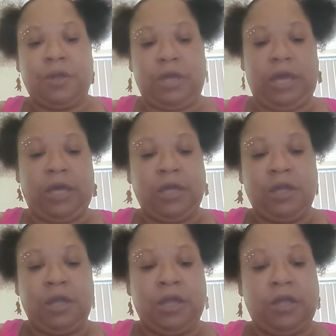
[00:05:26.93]
yeah,
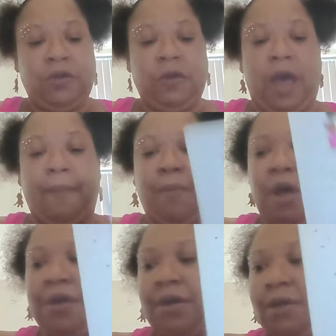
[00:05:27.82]
you got
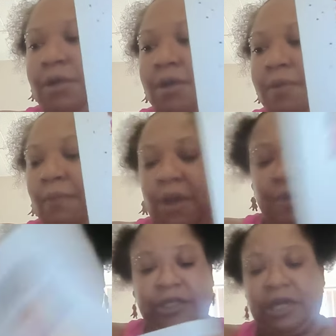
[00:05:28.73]
mother,
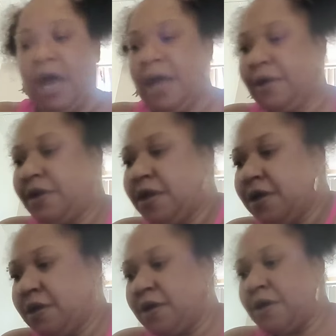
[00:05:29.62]
mother and child.
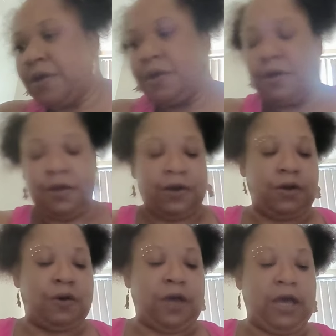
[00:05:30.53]

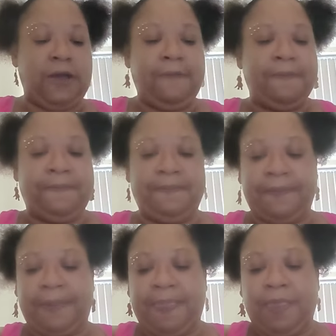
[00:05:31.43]
Okay.
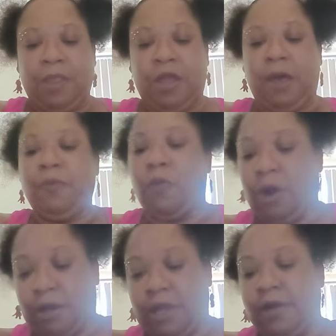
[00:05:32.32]
Yep,
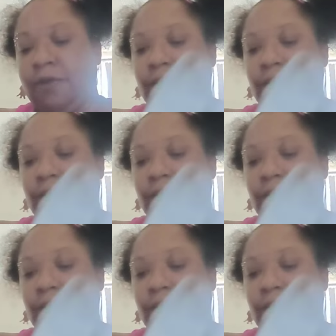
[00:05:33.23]
working.